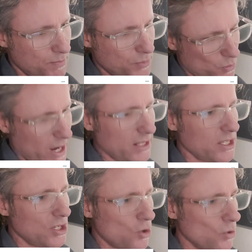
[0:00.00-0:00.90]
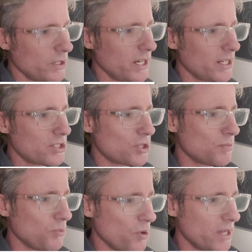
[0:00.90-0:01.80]
directly correlated to the
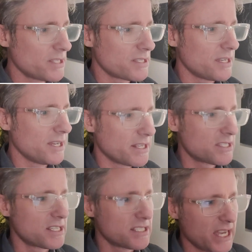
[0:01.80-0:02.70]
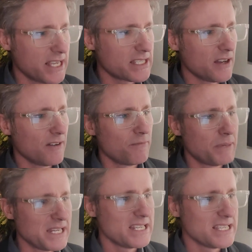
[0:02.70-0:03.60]
price and success of
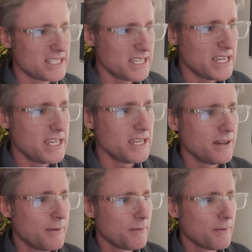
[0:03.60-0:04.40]
BTC?